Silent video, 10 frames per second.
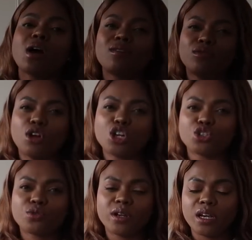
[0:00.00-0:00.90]
have
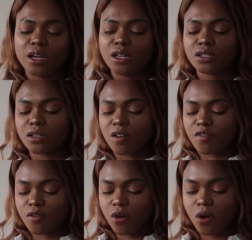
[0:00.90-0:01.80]
laundry
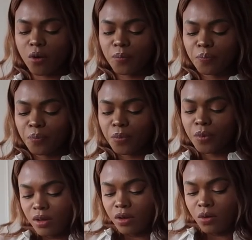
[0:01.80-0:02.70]
softener.
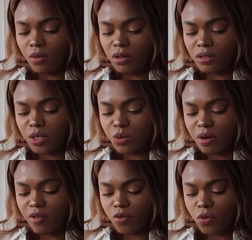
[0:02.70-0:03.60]
What is this
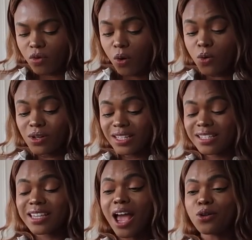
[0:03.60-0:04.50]
one for? Oh, this
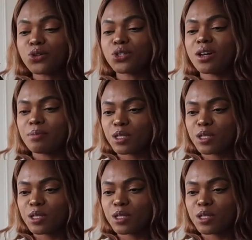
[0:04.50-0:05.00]
is countertop